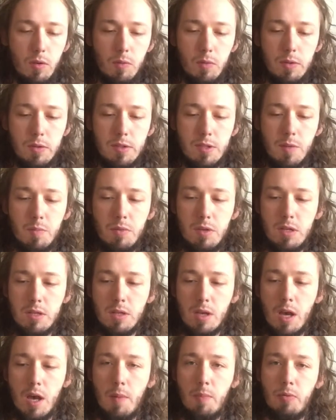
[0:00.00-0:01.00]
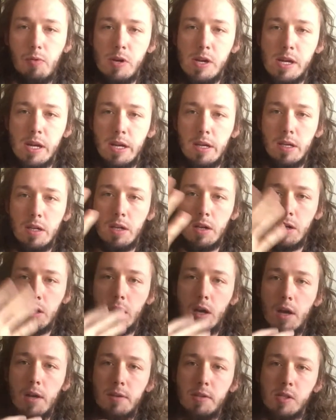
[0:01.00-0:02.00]
when somebody's operating in an
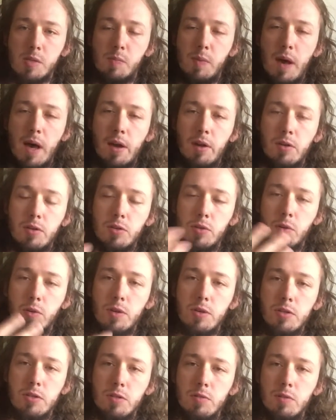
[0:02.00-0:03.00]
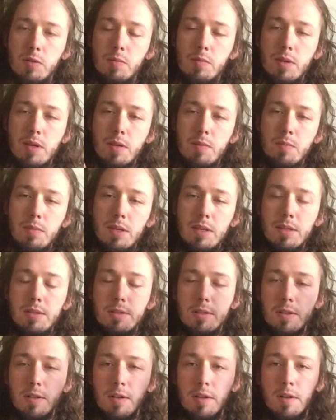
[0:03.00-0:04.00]
unconscious pattern towards you, it means
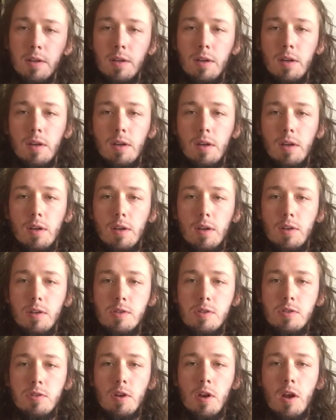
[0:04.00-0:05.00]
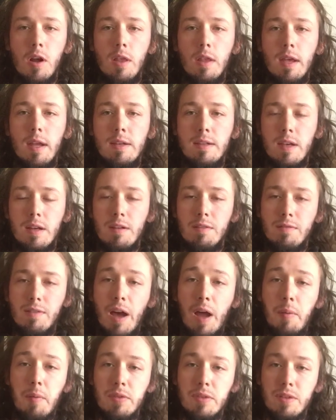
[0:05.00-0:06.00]
they're strongly
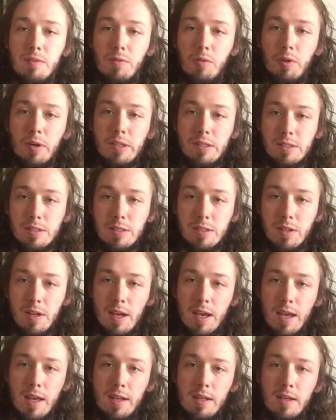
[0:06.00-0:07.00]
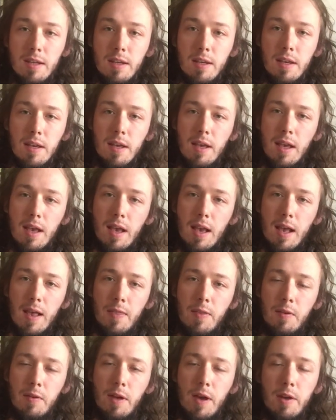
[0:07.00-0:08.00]
identified with the voice in their head,
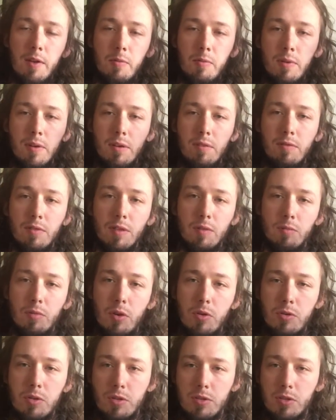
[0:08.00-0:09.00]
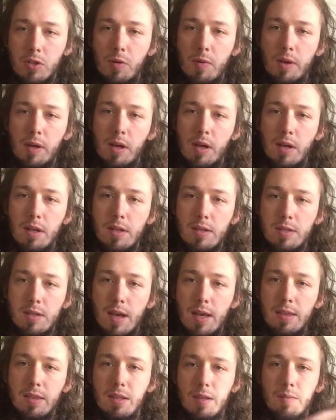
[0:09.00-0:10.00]
and they're not aware of the emotions going on
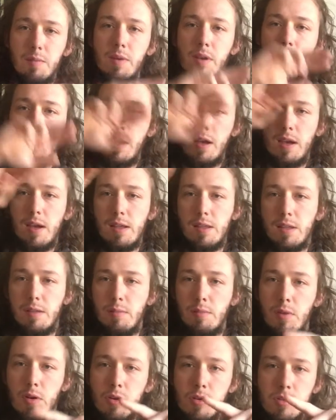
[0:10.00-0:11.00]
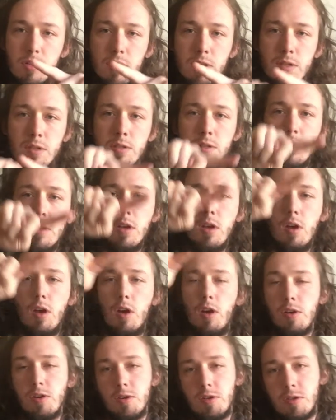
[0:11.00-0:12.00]
inside them, and the emotions
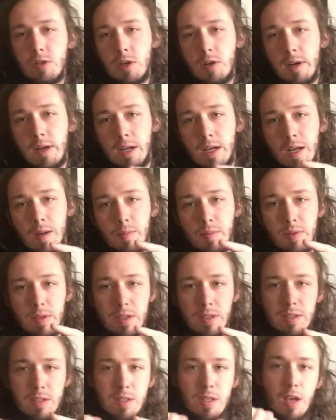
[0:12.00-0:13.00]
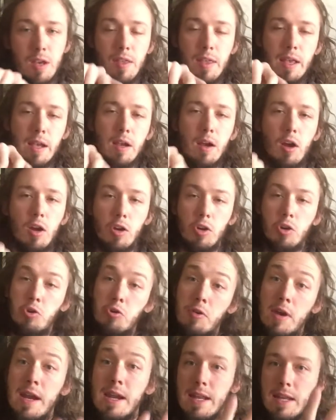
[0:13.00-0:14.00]
are stirring up these are
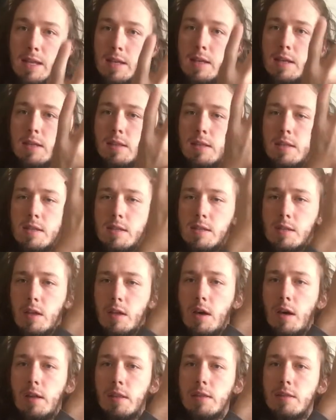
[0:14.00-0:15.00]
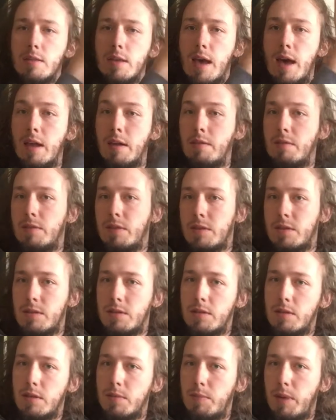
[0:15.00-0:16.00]
creating these thoughts out of
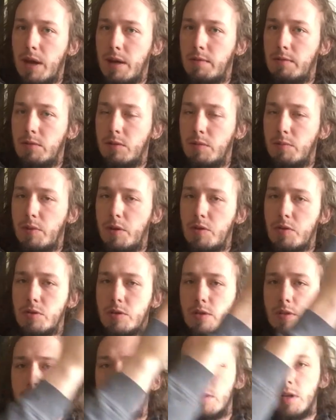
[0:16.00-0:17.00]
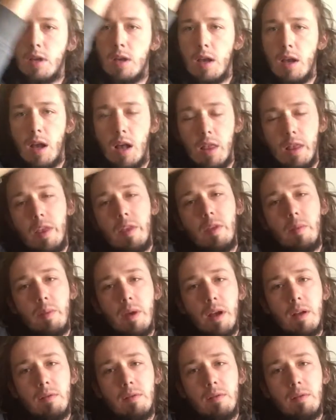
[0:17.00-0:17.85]
these painful emotions, and then the